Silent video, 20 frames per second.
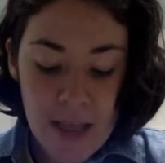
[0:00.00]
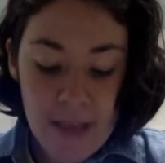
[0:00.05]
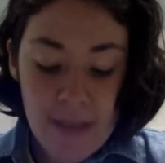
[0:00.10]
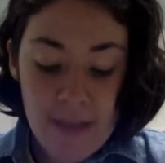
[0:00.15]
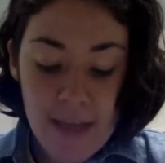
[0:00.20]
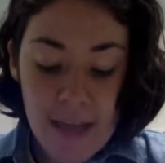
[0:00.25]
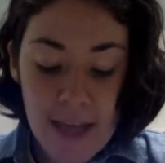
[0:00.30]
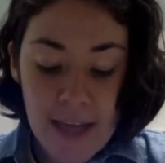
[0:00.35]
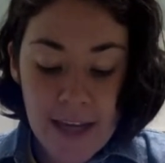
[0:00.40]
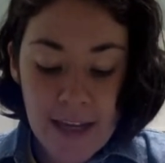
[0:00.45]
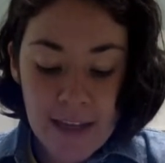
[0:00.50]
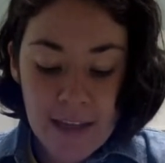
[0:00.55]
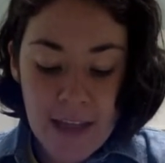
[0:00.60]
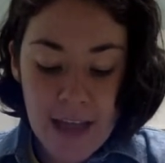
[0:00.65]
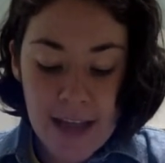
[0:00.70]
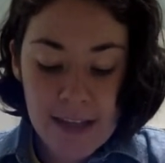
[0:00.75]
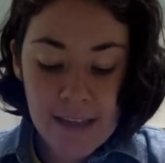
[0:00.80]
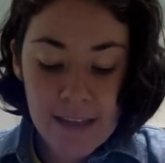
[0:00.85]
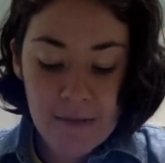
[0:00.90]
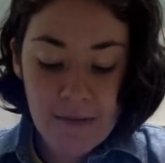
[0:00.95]
Then,
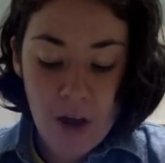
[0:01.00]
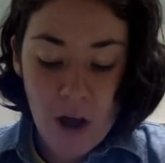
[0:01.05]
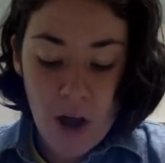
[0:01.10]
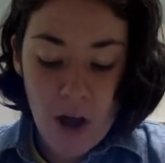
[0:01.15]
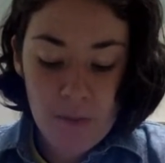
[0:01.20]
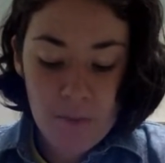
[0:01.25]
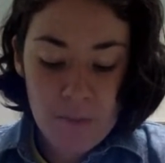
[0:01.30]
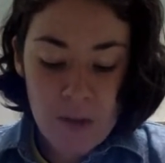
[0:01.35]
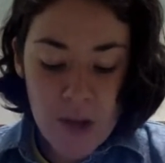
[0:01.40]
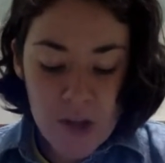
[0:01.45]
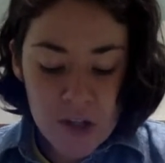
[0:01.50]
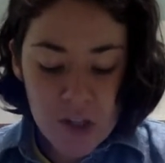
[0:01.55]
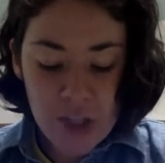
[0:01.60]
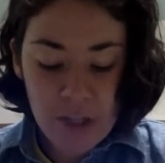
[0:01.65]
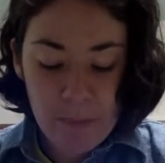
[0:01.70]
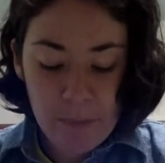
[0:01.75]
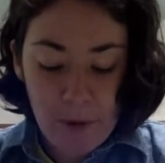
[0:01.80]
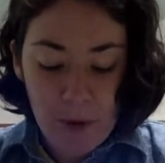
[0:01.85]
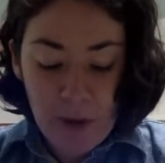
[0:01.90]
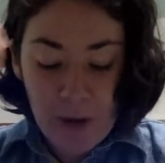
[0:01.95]
last of all, she
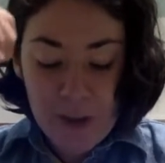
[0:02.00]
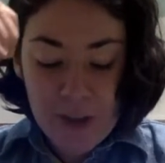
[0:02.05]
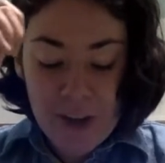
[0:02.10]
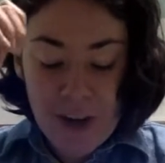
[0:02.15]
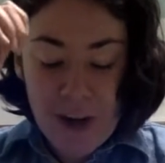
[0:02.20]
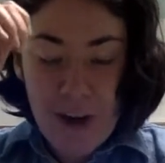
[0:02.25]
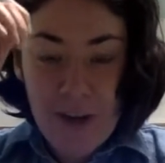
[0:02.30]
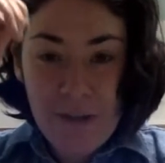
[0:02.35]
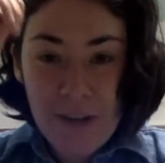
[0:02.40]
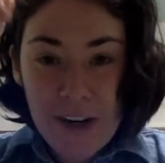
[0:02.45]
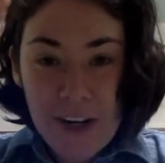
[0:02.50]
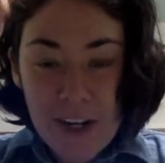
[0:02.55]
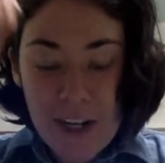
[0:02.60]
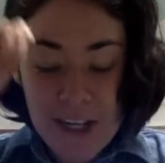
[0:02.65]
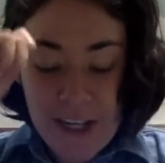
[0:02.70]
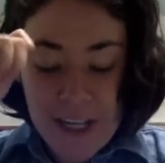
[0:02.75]
pulled over her